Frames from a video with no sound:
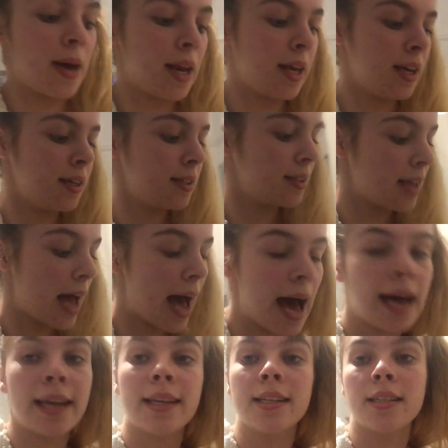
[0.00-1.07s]
manis,
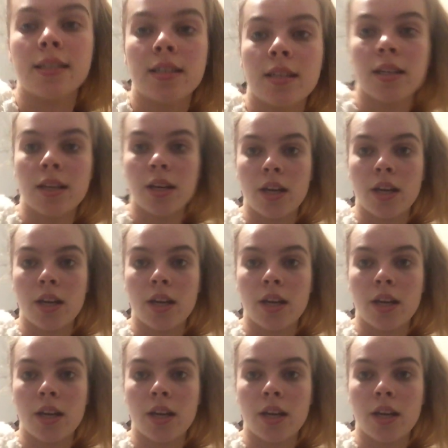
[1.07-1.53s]
and